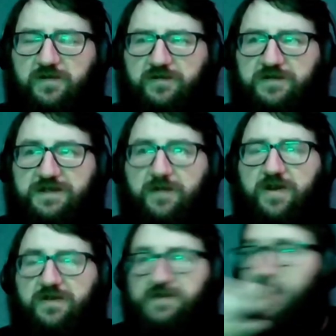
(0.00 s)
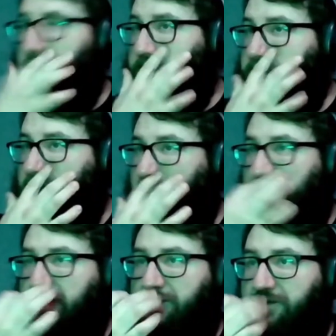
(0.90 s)
someone who's almost
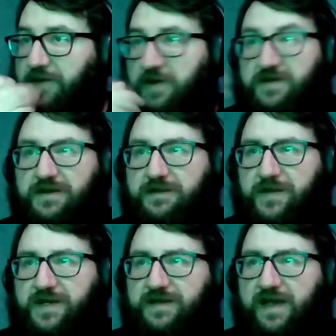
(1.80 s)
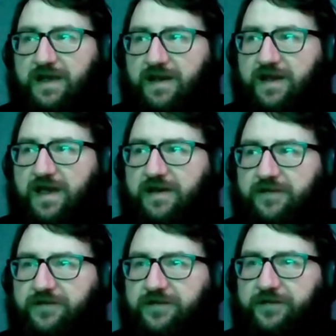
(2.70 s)
non-partisan, because I
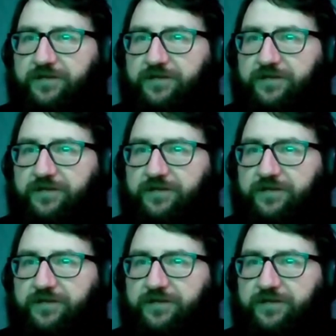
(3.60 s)
have